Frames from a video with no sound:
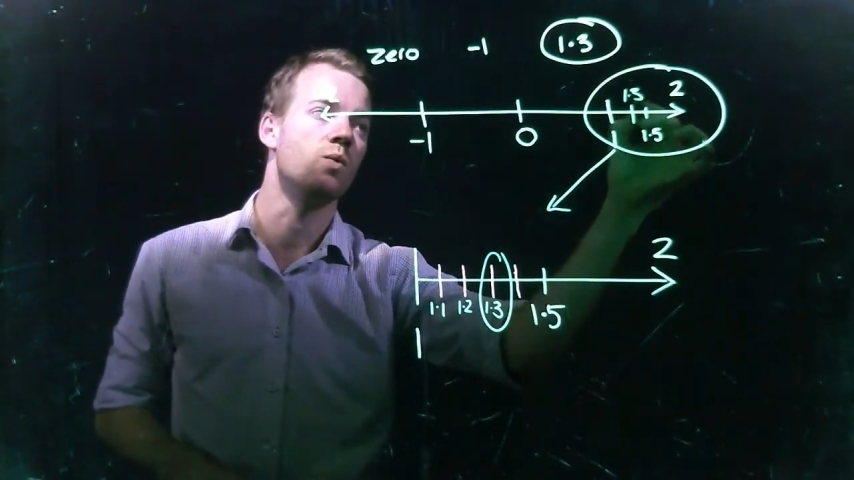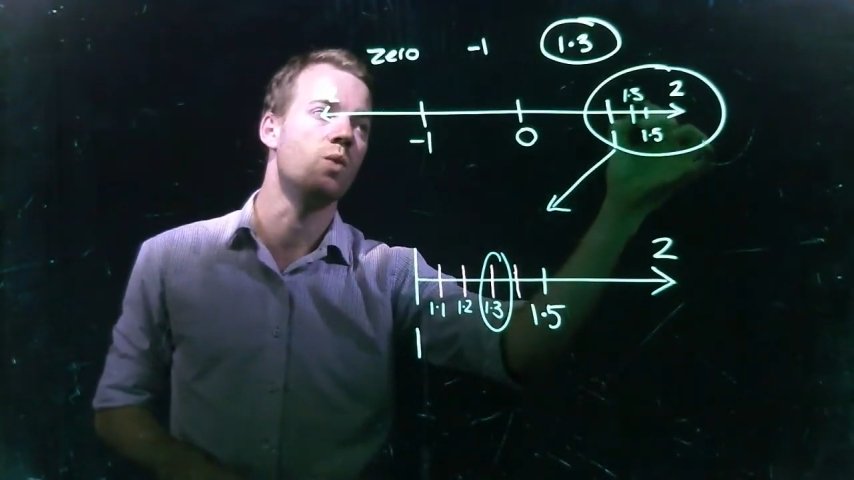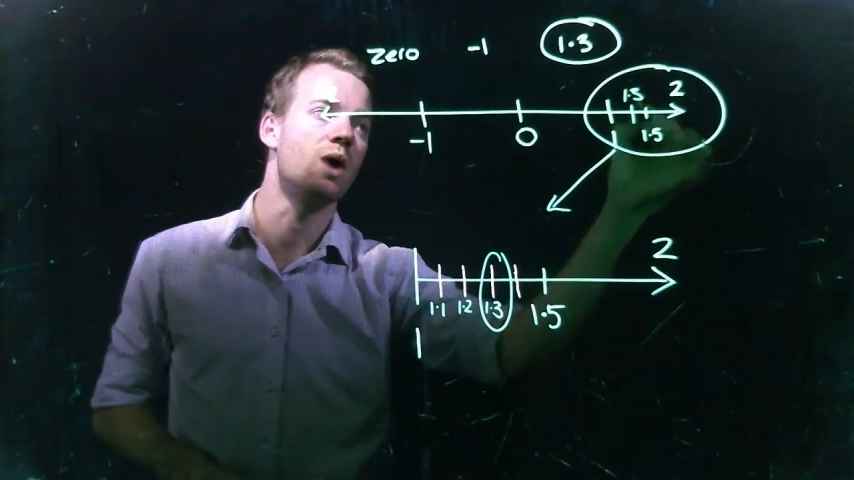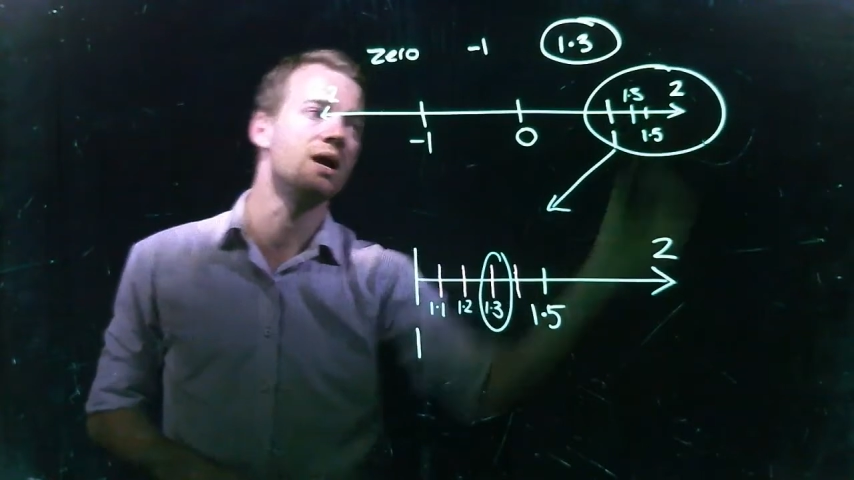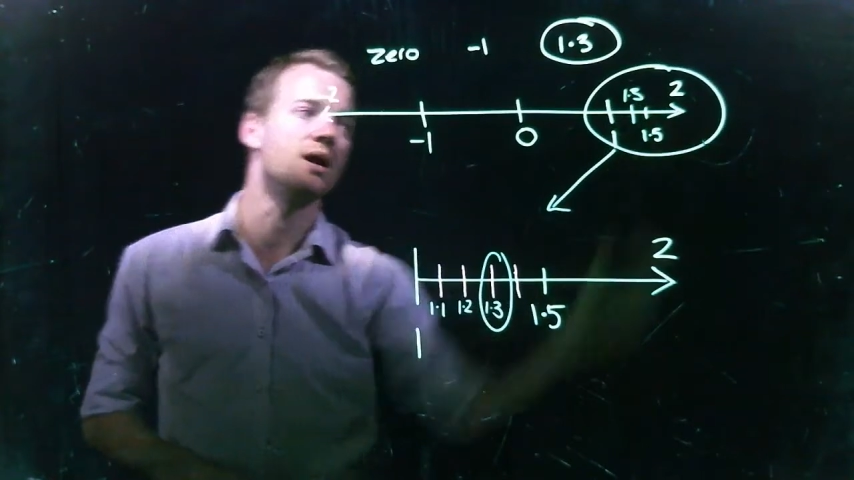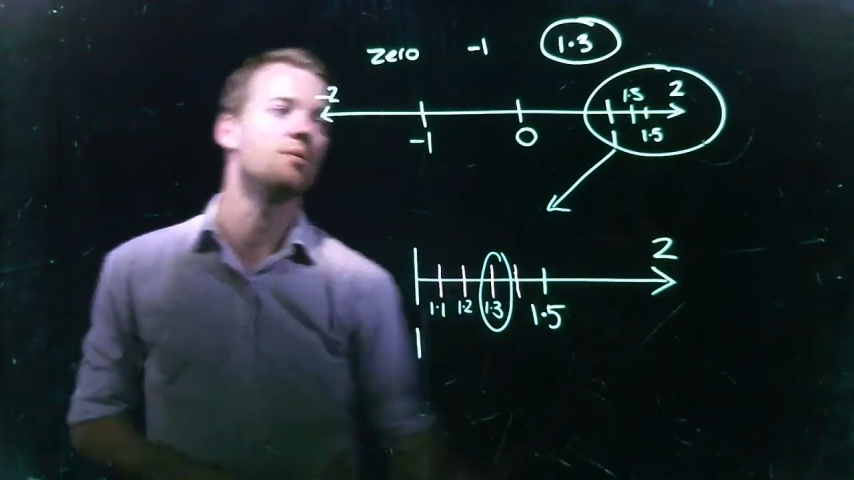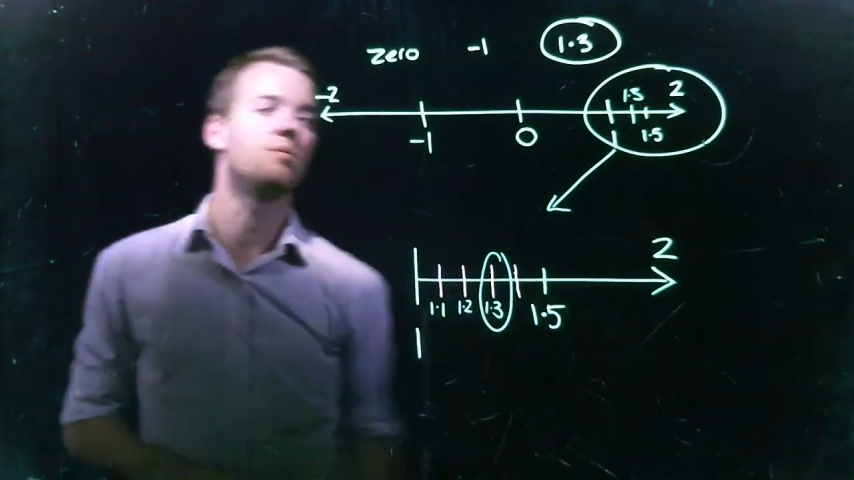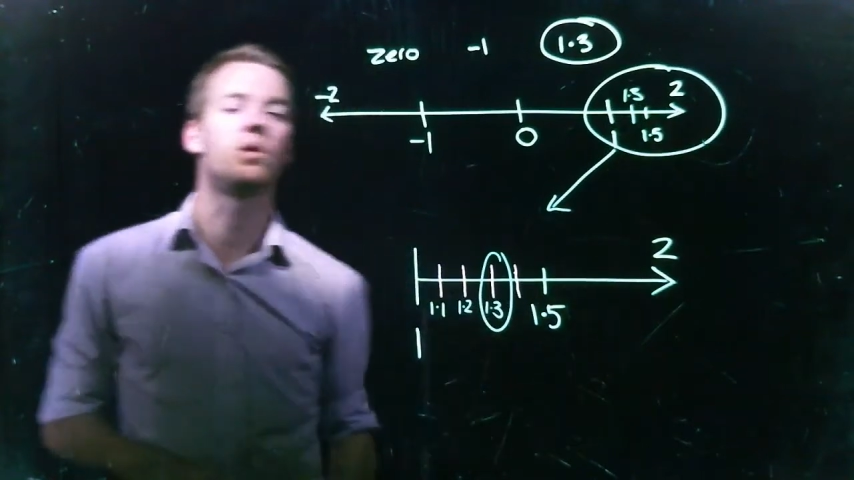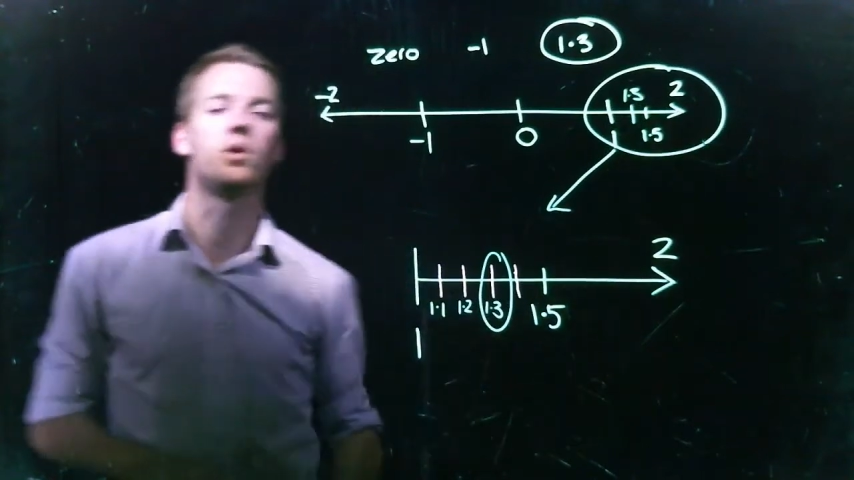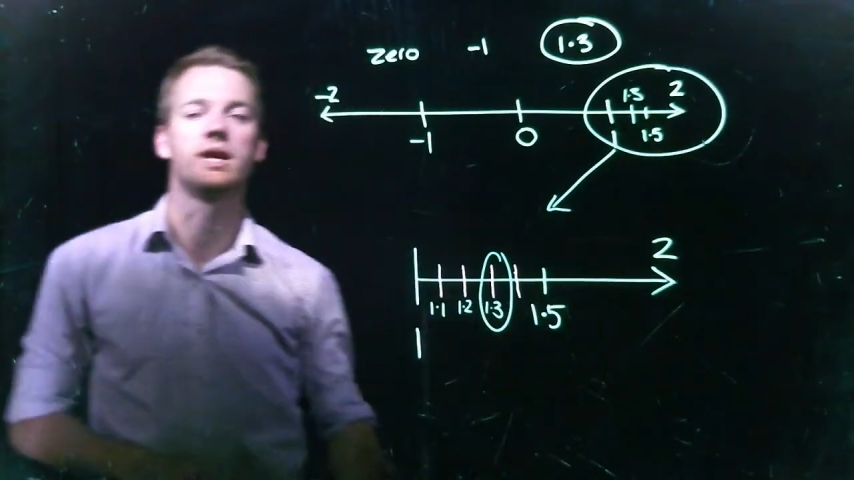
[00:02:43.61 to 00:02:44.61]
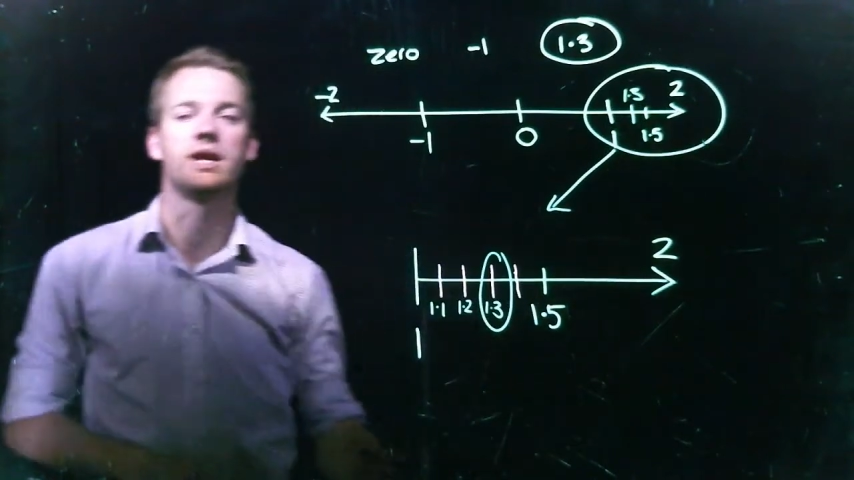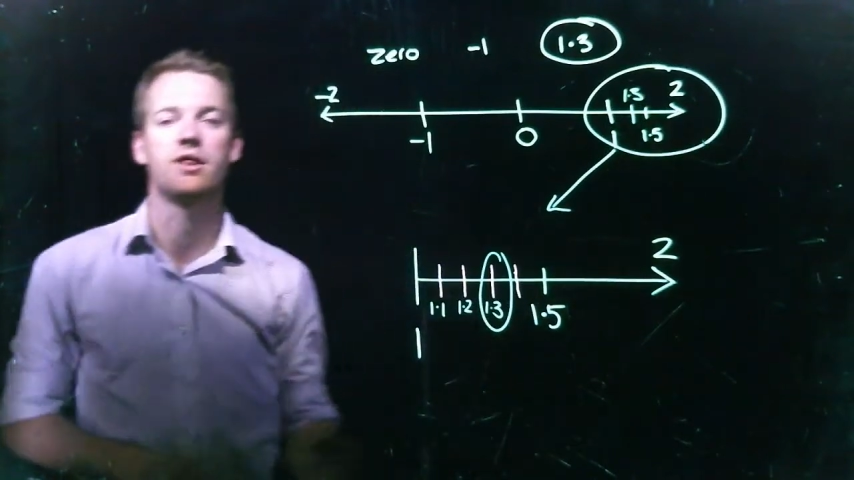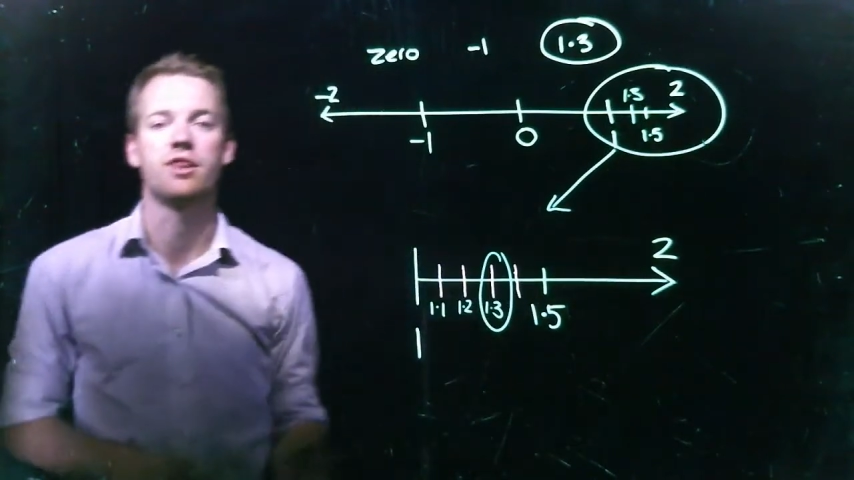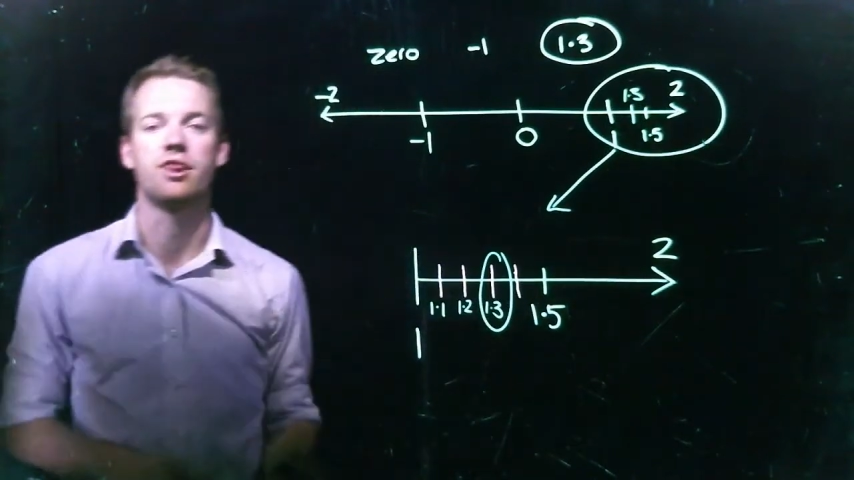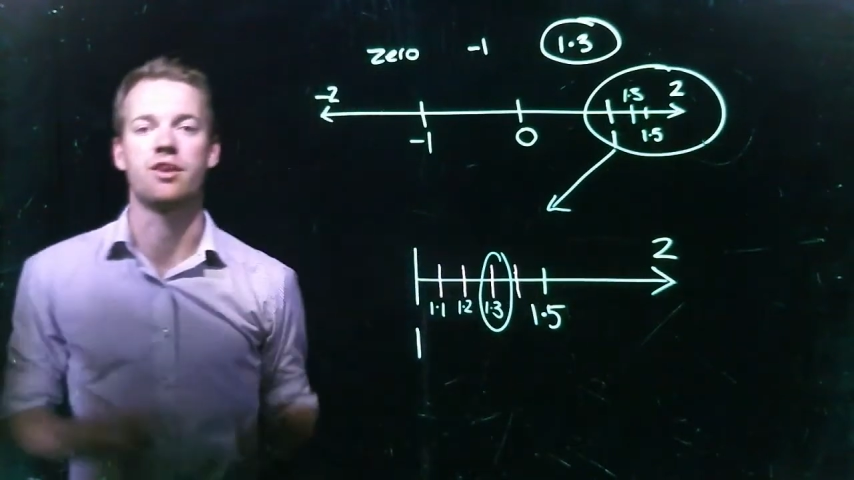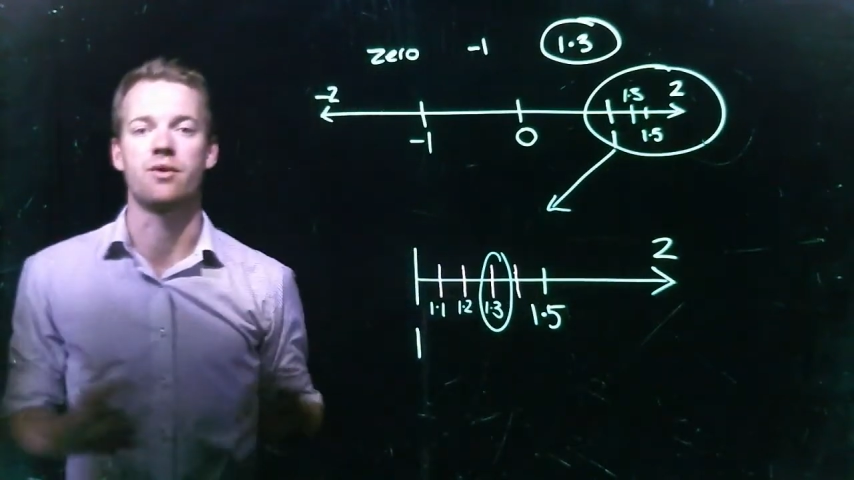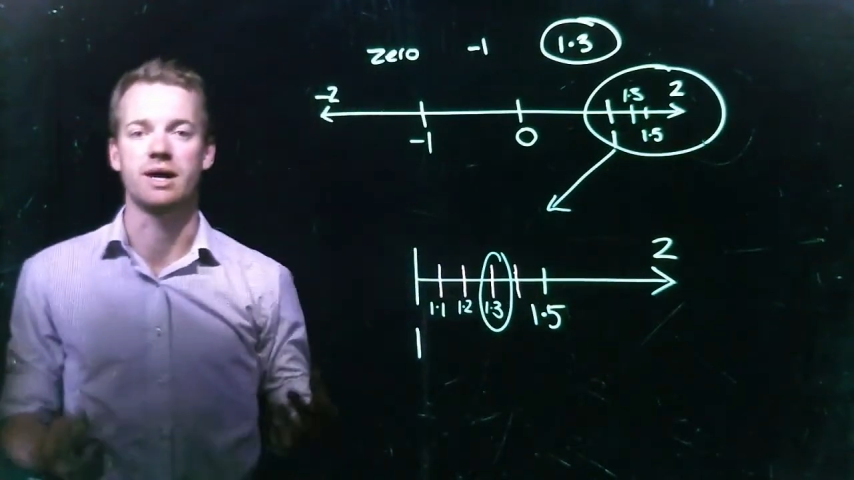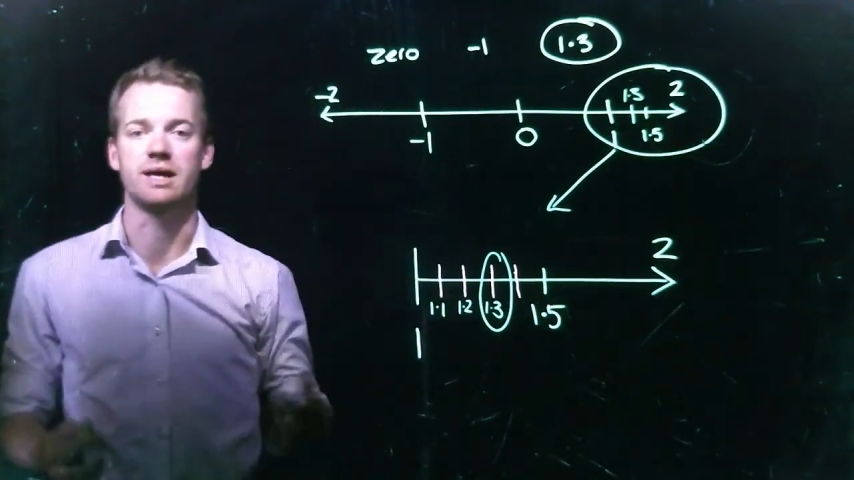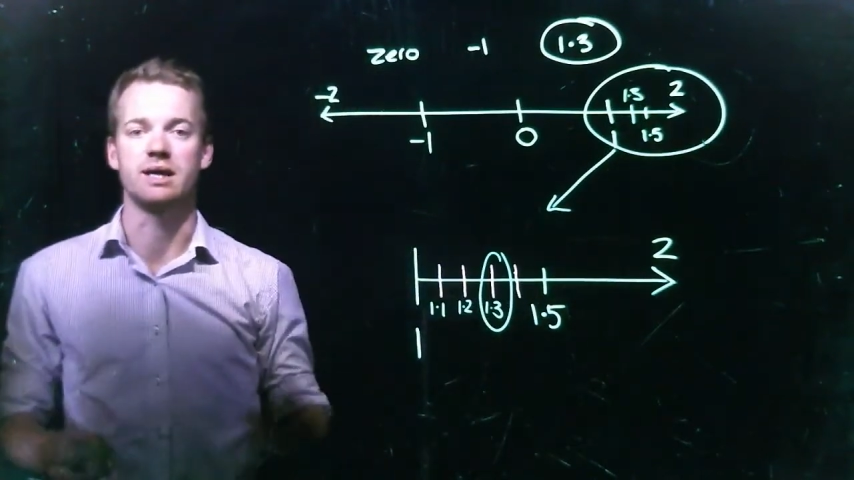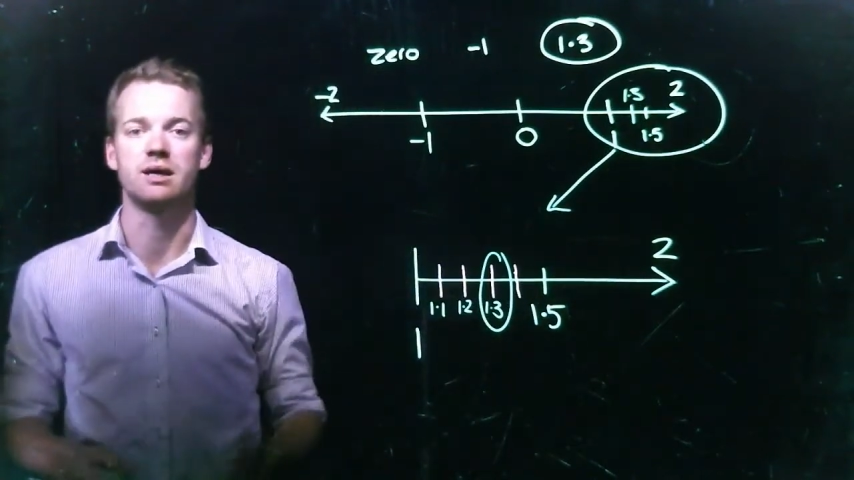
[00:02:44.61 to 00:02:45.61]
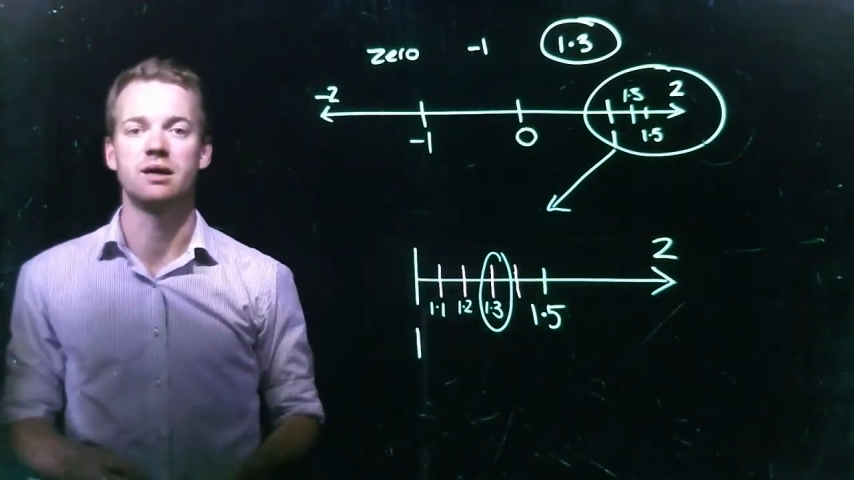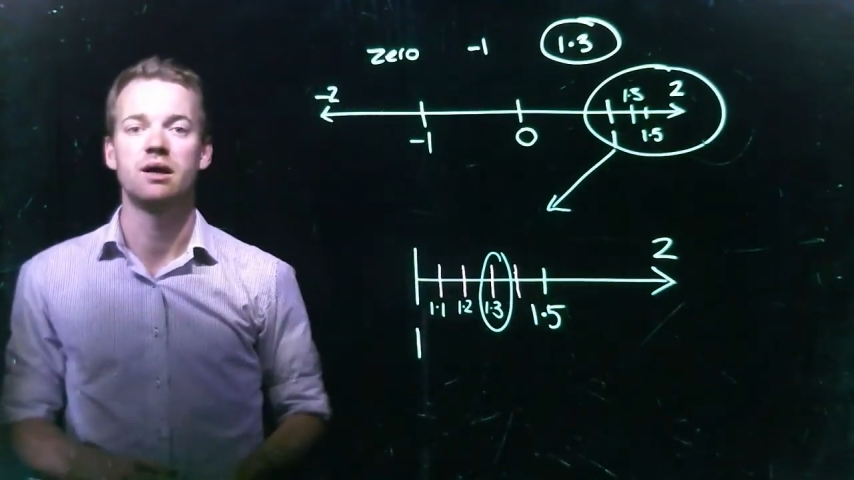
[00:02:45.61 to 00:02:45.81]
1.3.